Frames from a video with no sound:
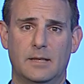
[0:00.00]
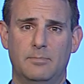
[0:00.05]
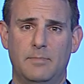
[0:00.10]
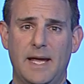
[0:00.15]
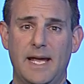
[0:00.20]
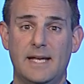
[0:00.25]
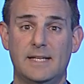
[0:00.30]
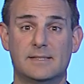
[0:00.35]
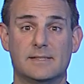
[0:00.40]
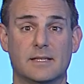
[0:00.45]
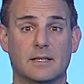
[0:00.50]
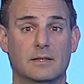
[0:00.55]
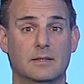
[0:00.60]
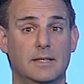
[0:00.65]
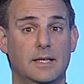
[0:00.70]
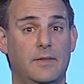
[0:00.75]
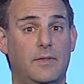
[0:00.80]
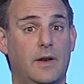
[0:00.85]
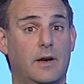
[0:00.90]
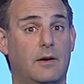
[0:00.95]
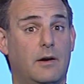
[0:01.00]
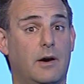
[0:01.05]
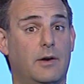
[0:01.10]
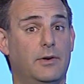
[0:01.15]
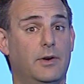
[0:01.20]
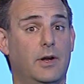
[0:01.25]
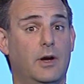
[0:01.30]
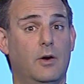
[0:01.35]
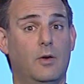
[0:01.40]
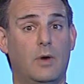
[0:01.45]
Amazingly, there are
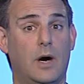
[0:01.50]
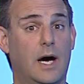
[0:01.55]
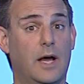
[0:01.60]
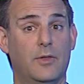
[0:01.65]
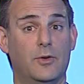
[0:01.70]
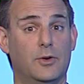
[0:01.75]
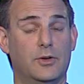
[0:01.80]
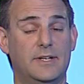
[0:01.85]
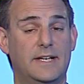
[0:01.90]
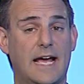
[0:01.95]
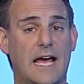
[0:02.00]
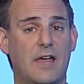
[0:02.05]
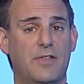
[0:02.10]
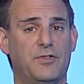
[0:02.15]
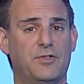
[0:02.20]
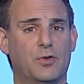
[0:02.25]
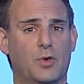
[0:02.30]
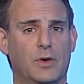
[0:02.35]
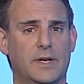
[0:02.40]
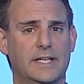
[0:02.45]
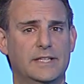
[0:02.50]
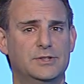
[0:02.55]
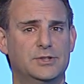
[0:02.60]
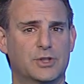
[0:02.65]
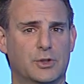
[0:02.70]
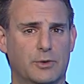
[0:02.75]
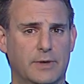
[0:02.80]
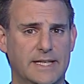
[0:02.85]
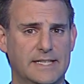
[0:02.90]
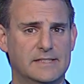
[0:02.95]
no other deaths or
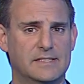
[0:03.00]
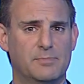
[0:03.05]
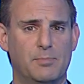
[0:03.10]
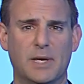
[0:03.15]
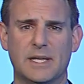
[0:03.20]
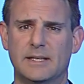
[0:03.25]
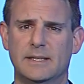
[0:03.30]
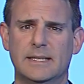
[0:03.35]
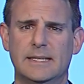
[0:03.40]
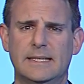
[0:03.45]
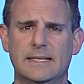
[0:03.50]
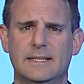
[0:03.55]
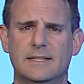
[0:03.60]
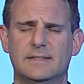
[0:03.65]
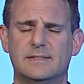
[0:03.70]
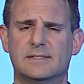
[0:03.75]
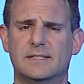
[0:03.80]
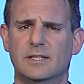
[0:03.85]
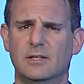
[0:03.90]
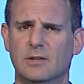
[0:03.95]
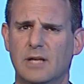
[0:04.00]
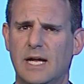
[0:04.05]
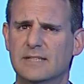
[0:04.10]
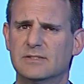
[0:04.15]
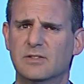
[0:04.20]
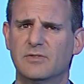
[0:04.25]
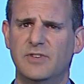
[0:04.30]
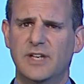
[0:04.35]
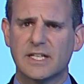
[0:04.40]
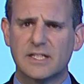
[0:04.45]
injuries, but still
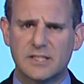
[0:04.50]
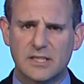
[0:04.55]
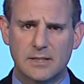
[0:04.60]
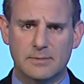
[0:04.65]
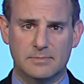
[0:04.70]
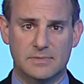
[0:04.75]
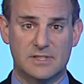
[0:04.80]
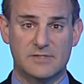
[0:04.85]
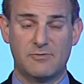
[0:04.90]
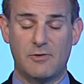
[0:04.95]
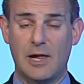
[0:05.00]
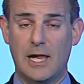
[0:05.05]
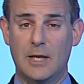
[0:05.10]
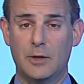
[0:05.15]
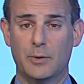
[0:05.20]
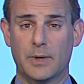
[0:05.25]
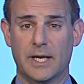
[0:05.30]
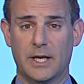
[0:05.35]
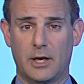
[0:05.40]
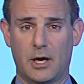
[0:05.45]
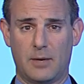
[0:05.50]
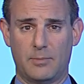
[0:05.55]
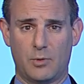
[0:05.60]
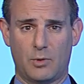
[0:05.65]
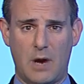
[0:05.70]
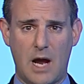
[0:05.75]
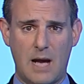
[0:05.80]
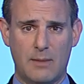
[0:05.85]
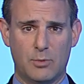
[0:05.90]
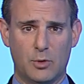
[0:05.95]
lots of victims following an armed
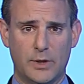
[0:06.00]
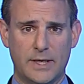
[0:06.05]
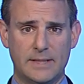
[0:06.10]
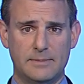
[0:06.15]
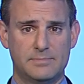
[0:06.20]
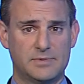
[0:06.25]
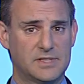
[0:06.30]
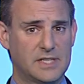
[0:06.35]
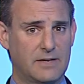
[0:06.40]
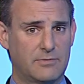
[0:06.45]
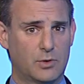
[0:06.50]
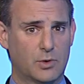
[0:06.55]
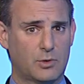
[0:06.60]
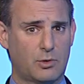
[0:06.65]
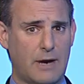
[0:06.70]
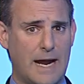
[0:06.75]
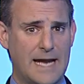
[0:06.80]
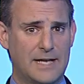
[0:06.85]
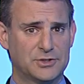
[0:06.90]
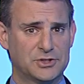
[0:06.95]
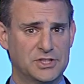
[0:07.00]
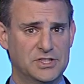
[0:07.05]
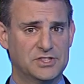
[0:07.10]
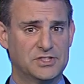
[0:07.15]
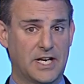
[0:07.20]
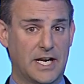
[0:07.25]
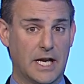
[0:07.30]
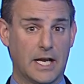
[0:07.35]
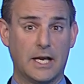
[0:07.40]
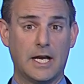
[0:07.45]
robbery, several crashes,
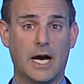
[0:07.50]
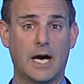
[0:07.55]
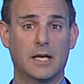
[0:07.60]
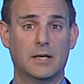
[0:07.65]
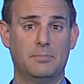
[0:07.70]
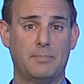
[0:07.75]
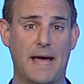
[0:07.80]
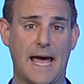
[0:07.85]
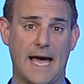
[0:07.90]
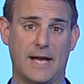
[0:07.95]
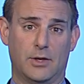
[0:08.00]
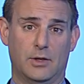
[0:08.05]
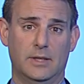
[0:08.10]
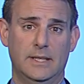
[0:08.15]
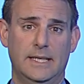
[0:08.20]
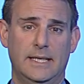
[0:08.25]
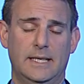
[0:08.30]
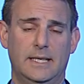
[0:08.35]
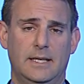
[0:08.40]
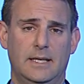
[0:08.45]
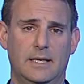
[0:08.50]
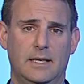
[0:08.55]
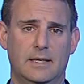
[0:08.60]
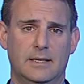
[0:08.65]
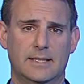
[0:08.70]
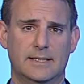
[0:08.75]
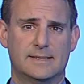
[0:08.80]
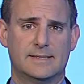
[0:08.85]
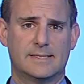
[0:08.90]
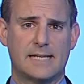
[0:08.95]
and a gun battle
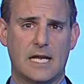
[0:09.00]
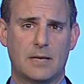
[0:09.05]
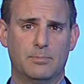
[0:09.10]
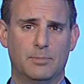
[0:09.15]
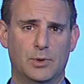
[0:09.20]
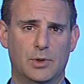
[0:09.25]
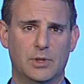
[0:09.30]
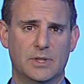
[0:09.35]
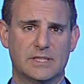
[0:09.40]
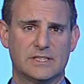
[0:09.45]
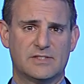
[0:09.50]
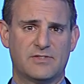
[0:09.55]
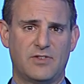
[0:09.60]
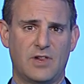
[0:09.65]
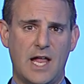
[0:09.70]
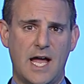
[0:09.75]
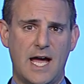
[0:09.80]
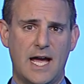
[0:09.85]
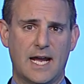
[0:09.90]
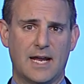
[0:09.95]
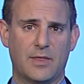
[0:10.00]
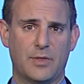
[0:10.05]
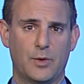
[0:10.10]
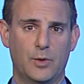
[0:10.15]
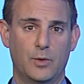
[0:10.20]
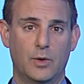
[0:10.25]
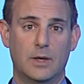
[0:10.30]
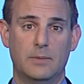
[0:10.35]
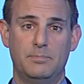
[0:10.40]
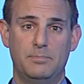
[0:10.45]
that sent bullets flying
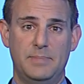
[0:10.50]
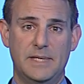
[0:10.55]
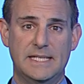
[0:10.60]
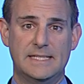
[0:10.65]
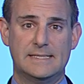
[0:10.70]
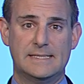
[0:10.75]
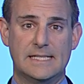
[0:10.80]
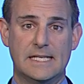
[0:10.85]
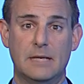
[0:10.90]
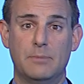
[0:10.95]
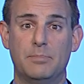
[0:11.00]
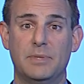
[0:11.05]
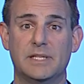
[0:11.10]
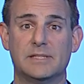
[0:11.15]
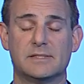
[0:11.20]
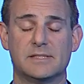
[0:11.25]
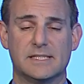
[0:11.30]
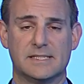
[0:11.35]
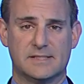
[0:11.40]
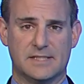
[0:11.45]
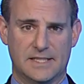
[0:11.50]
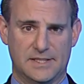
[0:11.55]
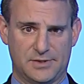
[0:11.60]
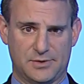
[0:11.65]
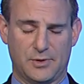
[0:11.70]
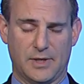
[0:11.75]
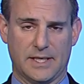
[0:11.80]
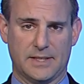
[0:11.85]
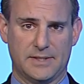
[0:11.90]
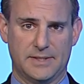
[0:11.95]
through a busy business
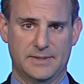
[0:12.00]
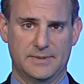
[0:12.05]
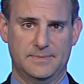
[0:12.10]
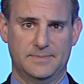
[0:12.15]
district.